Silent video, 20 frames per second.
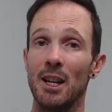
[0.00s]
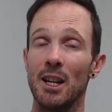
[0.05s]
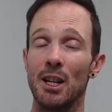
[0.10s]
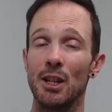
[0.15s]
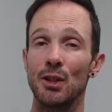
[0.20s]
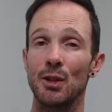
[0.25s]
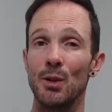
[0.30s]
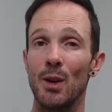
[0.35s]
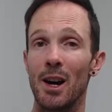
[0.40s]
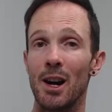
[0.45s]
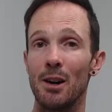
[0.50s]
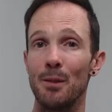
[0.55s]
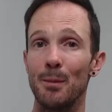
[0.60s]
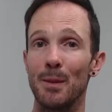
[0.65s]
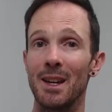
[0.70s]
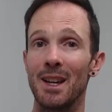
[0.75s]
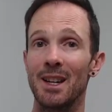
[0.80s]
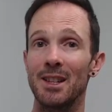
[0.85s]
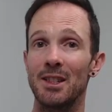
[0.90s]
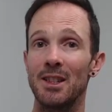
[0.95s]
to help
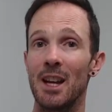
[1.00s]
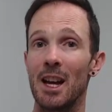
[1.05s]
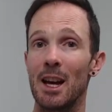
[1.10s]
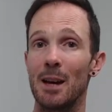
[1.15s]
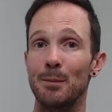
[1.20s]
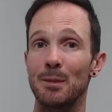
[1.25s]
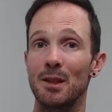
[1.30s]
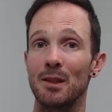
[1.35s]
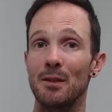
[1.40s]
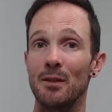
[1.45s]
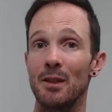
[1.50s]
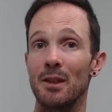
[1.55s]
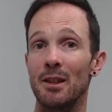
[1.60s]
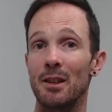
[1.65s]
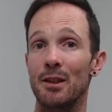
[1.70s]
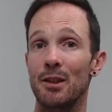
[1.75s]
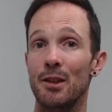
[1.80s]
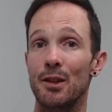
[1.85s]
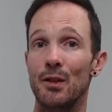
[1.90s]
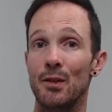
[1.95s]
me adapt the
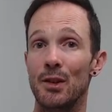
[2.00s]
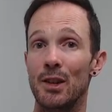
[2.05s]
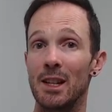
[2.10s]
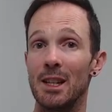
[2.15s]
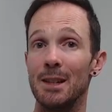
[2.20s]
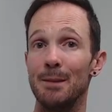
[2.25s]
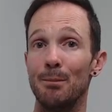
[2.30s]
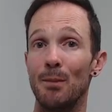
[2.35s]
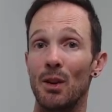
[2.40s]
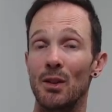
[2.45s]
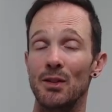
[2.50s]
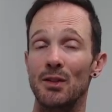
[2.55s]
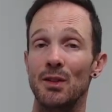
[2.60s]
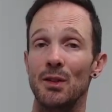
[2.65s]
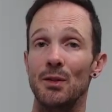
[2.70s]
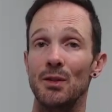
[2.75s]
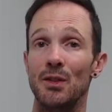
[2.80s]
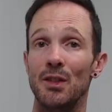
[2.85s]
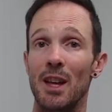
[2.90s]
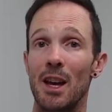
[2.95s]
3
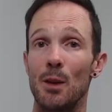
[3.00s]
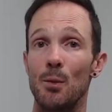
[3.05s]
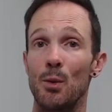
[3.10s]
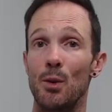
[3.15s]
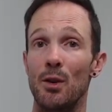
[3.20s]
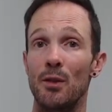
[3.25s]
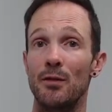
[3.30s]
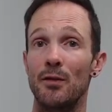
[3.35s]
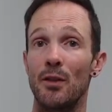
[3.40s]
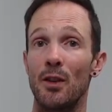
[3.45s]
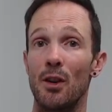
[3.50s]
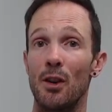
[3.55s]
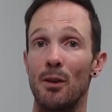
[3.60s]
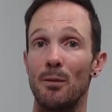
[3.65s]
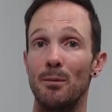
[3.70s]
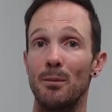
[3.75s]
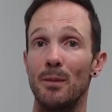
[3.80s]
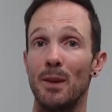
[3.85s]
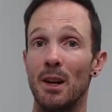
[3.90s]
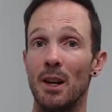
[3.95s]
monsters that were
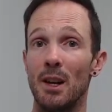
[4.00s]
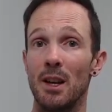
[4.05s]
from